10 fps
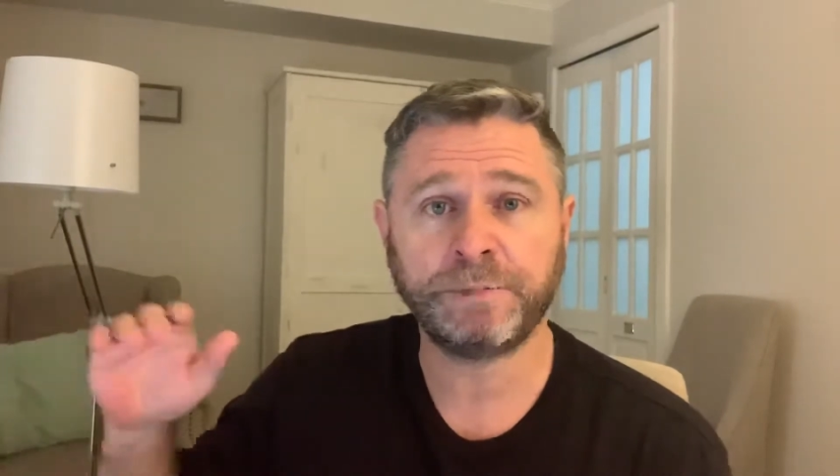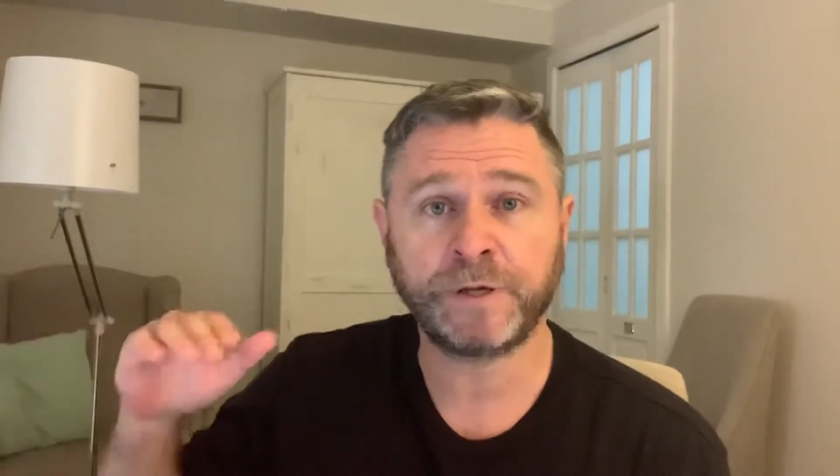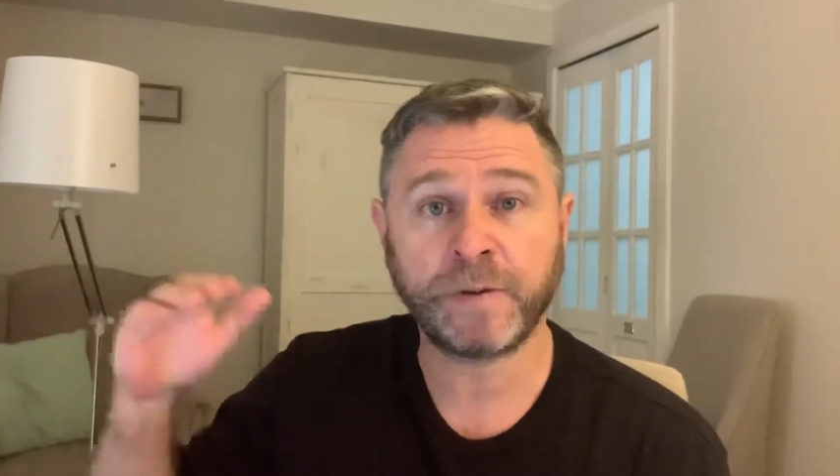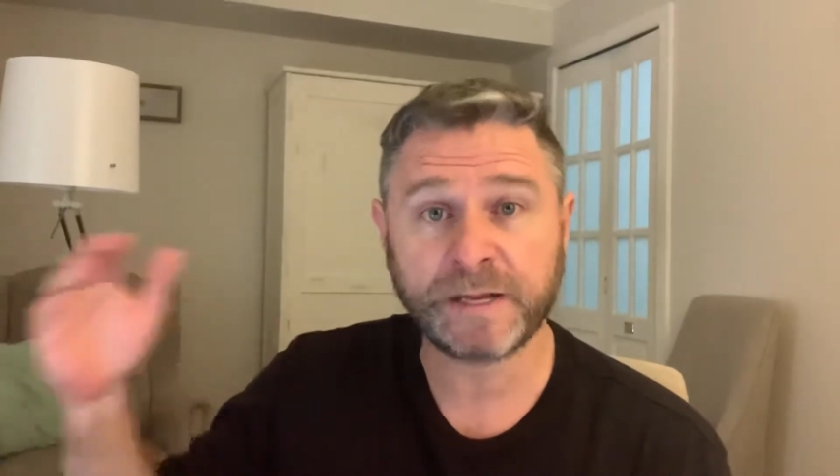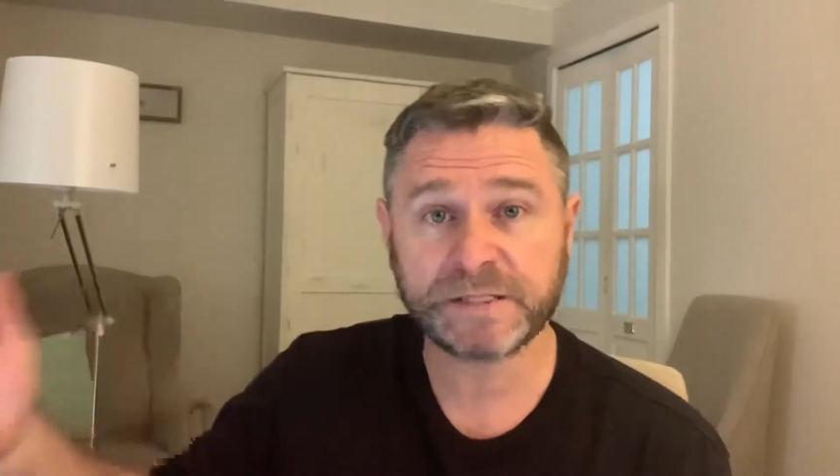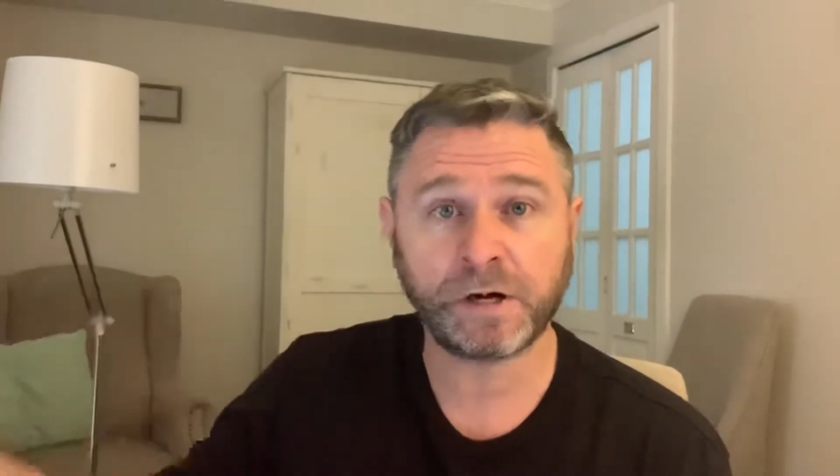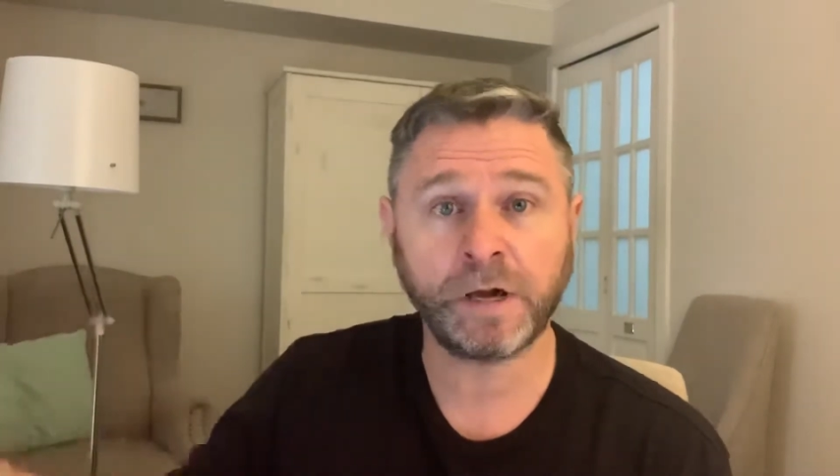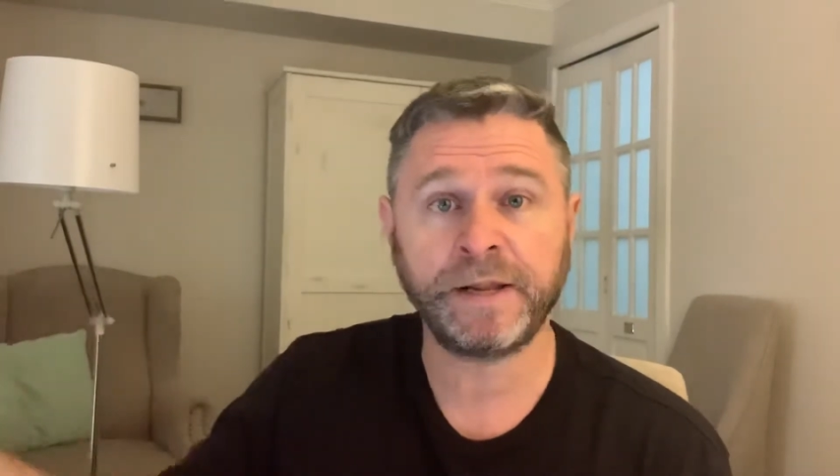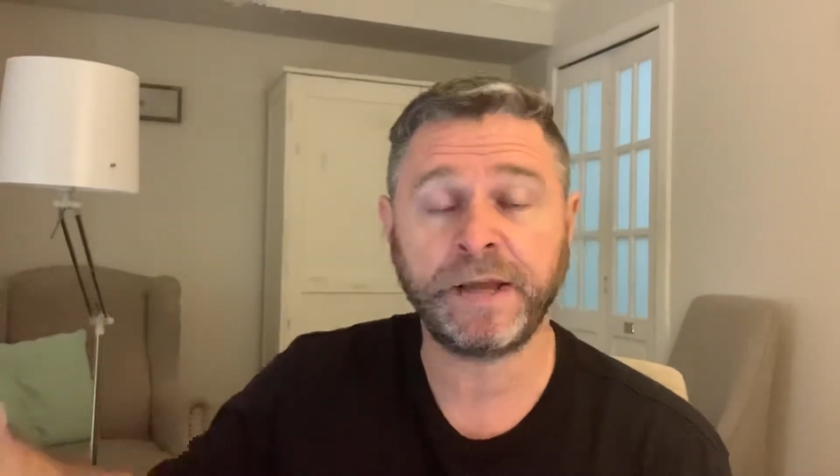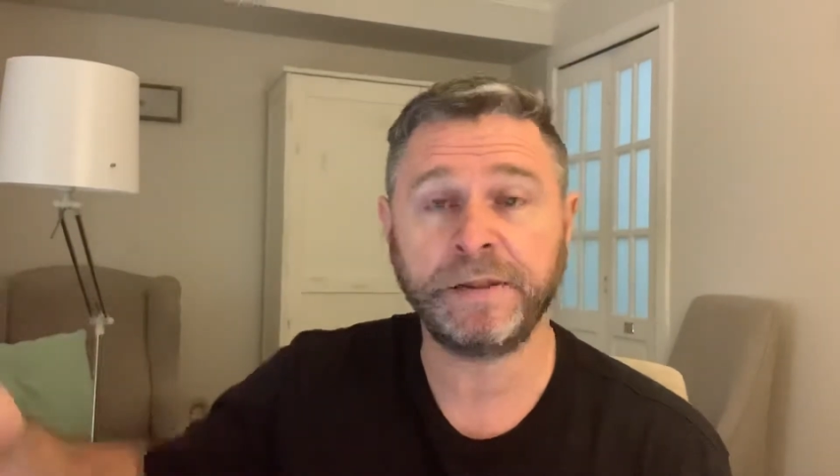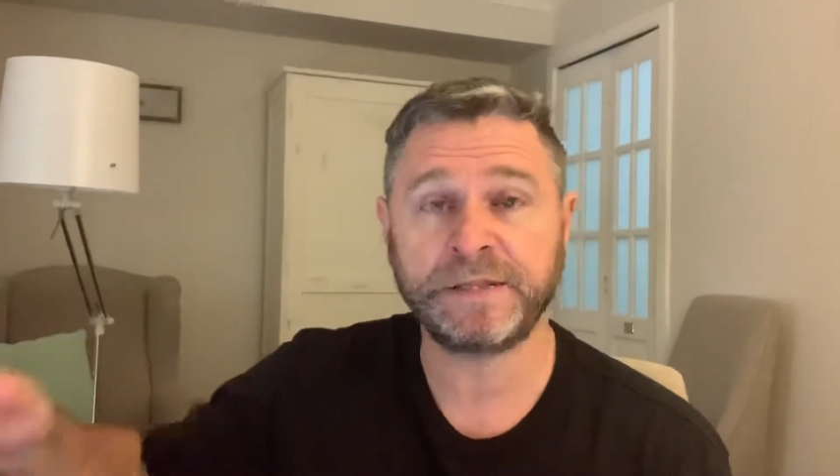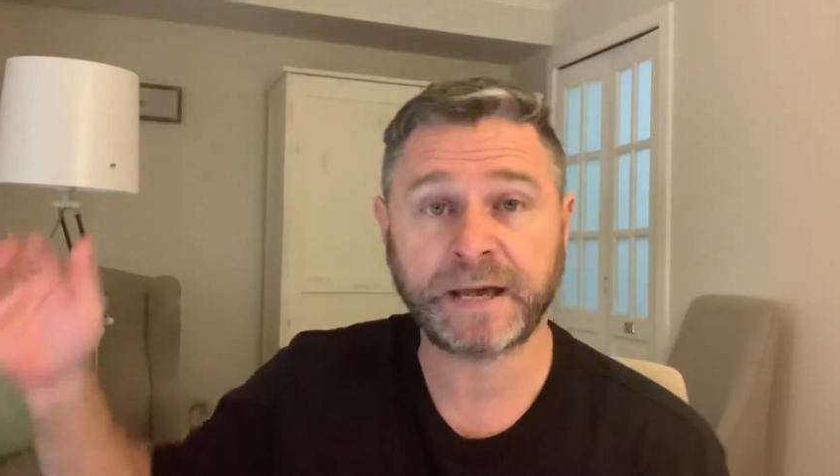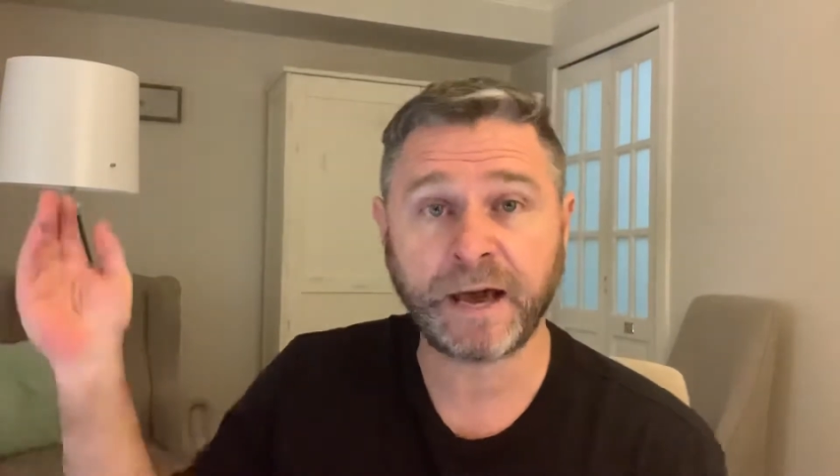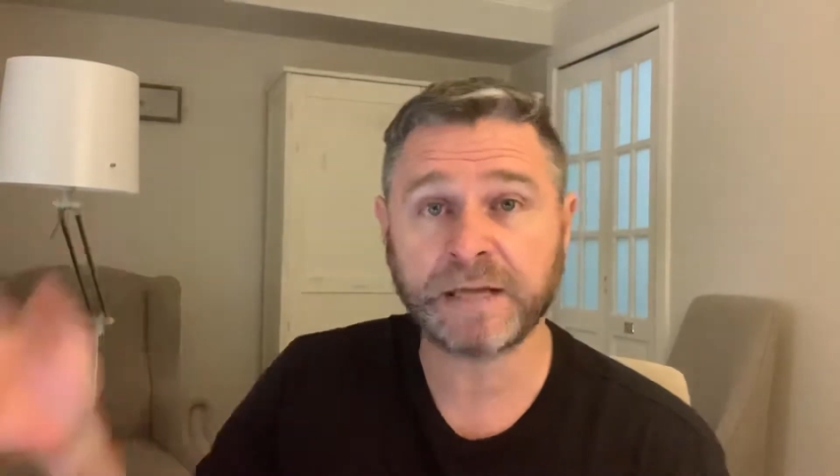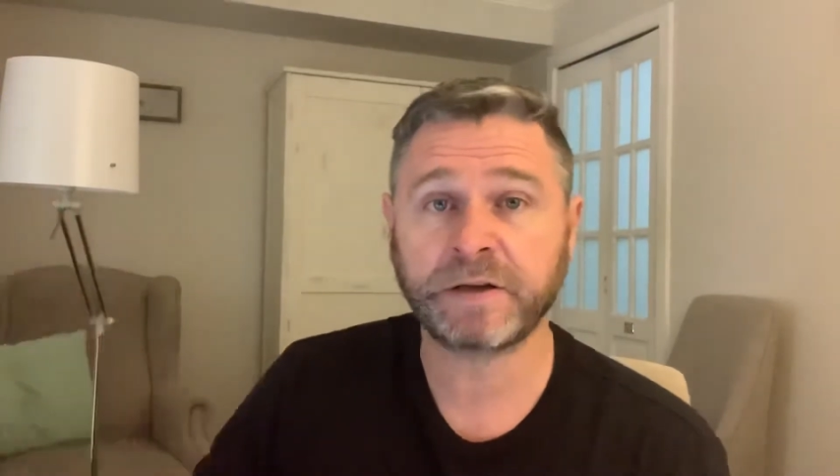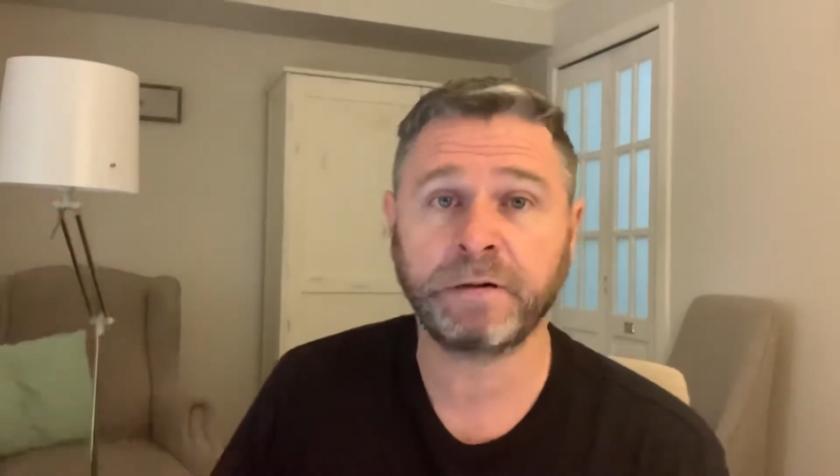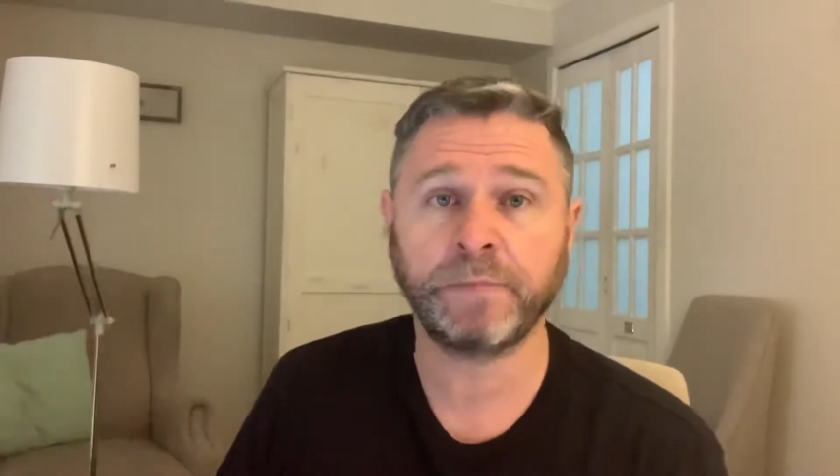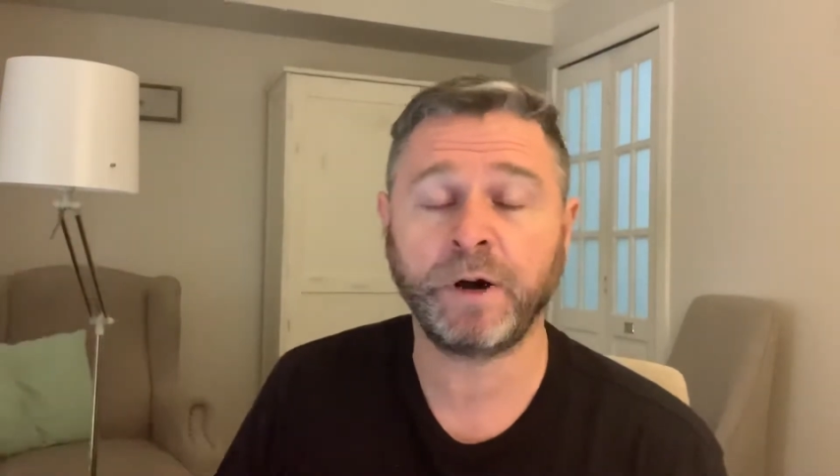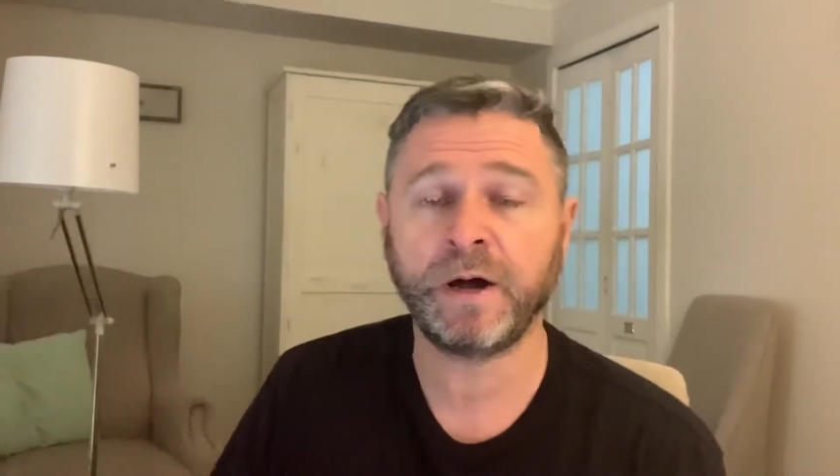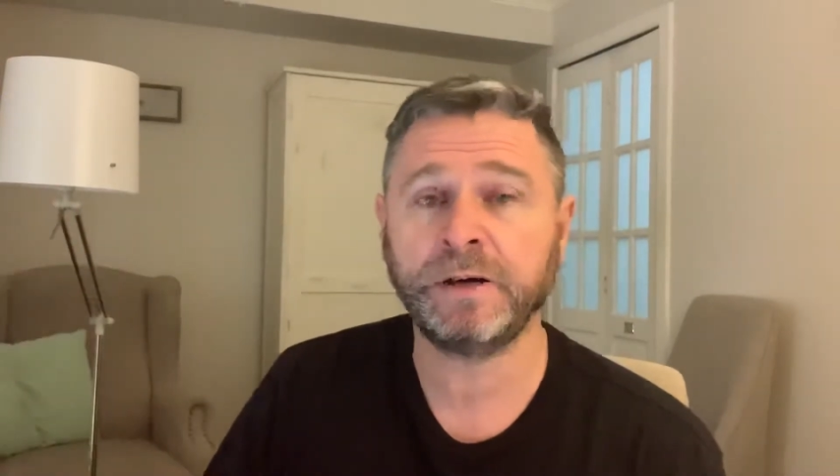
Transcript: go outside and there's cars going by,